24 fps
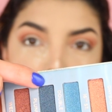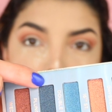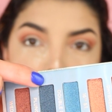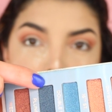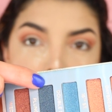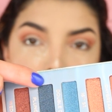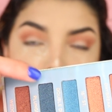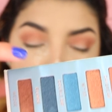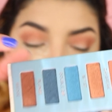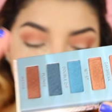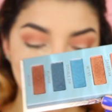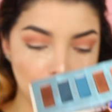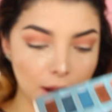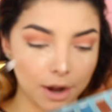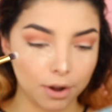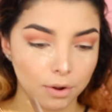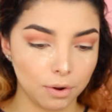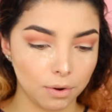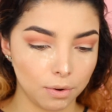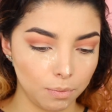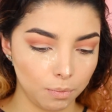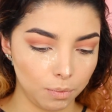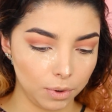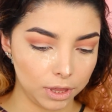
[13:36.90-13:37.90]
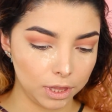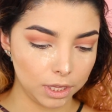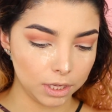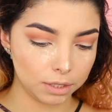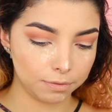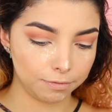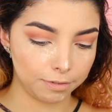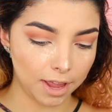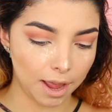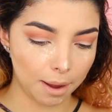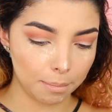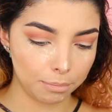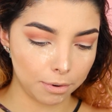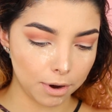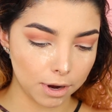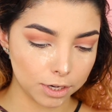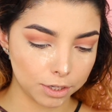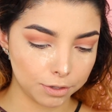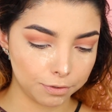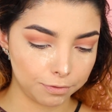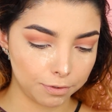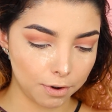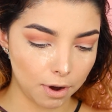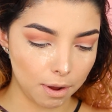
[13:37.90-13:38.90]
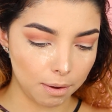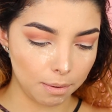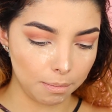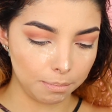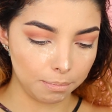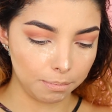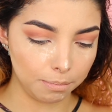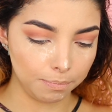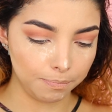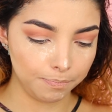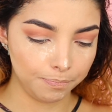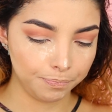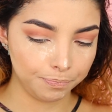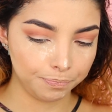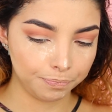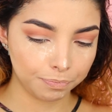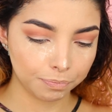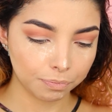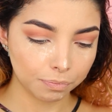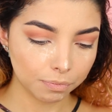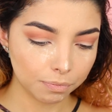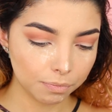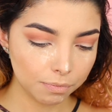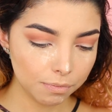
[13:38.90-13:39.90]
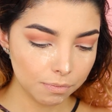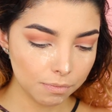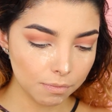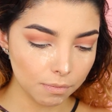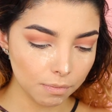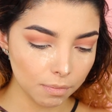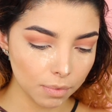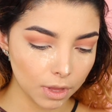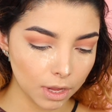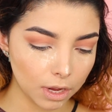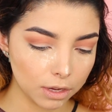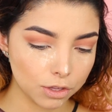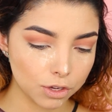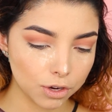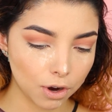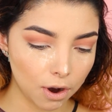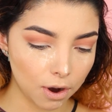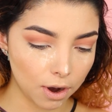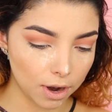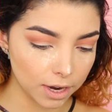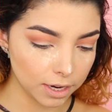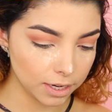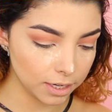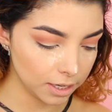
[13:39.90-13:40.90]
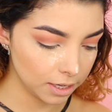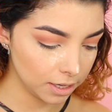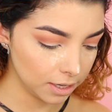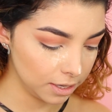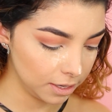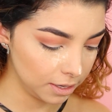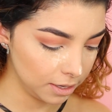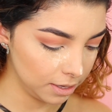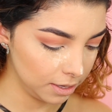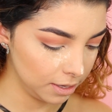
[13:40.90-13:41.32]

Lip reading: eyeshadow with this flat brush from Tarte,